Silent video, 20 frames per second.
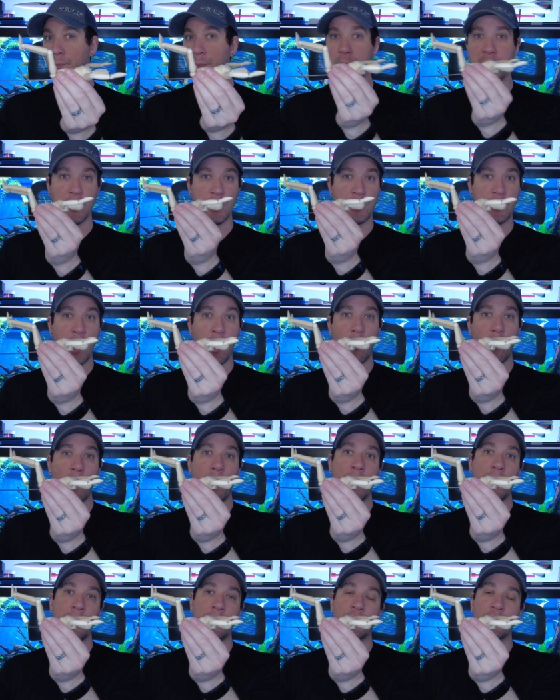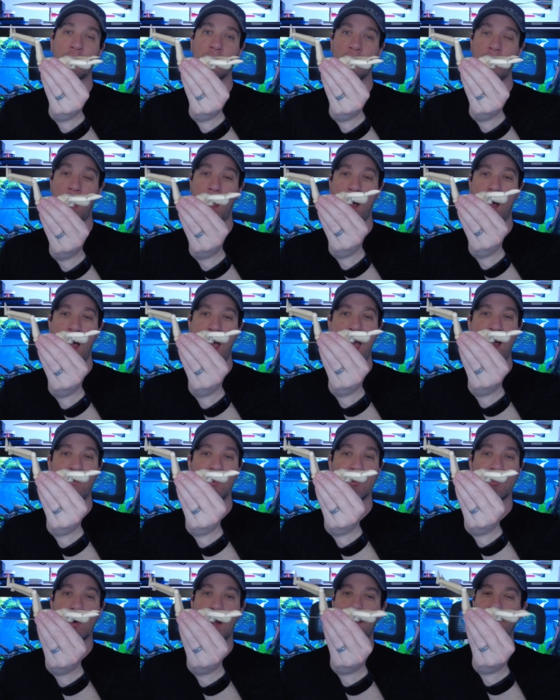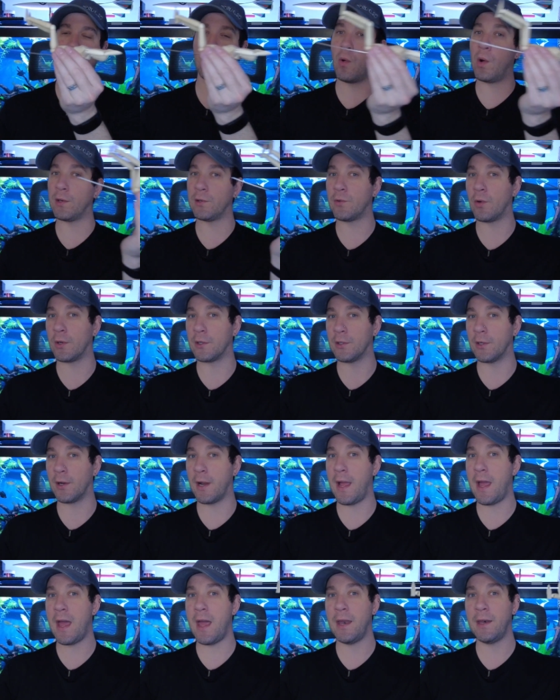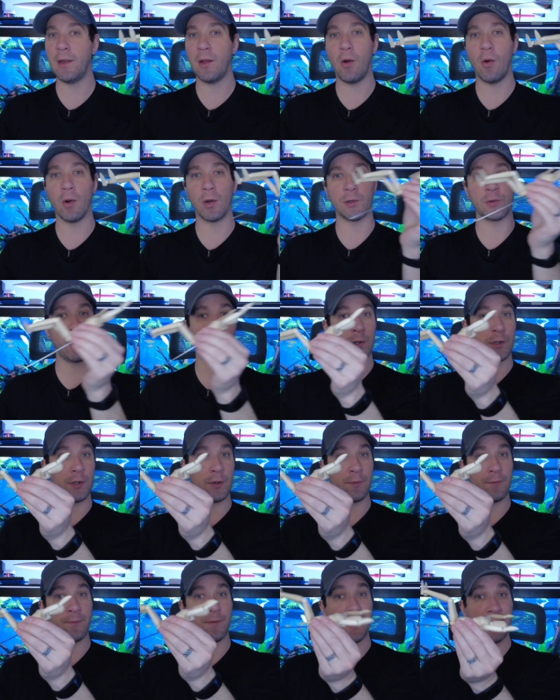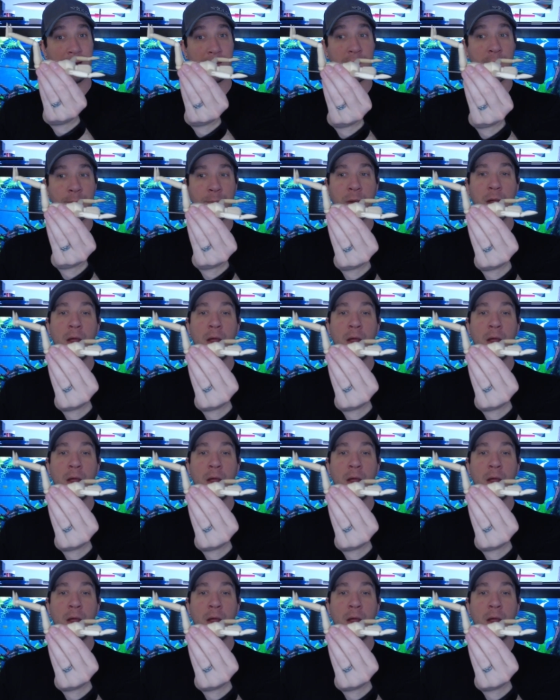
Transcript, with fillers: but you don't want to uh, have a drive going toward your head or toward your feet.